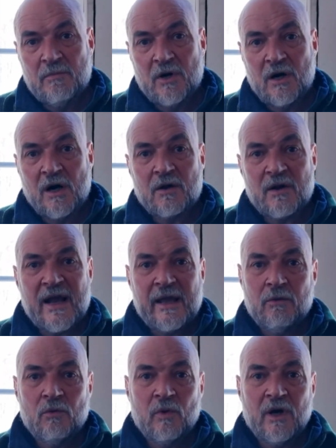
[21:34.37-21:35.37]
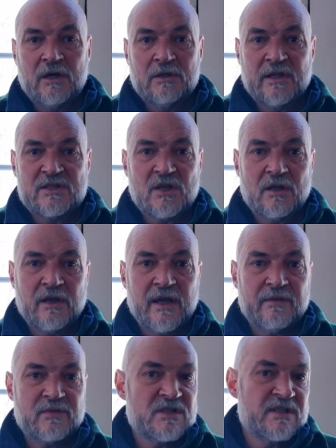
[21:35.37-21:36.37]
All right, well, that's all I
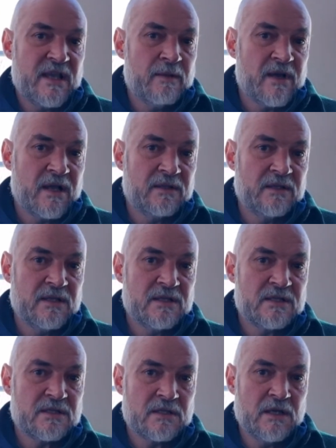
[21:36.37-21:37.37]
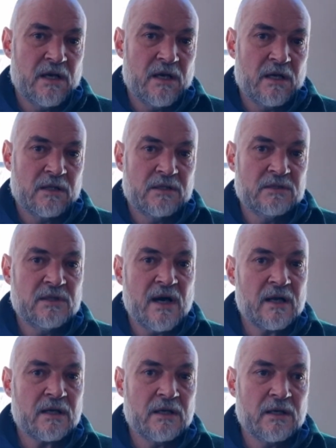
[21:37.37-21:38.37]
have to say about this. Good
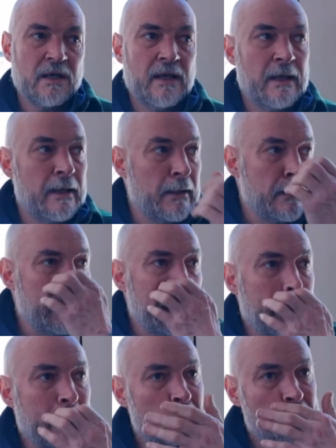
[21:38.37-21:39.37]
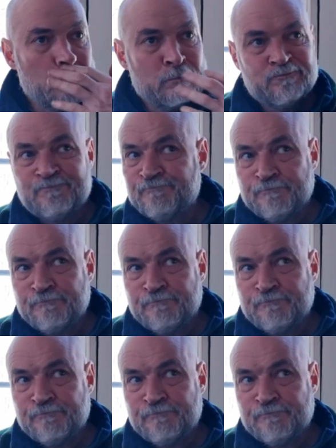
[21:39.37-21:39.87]
luck and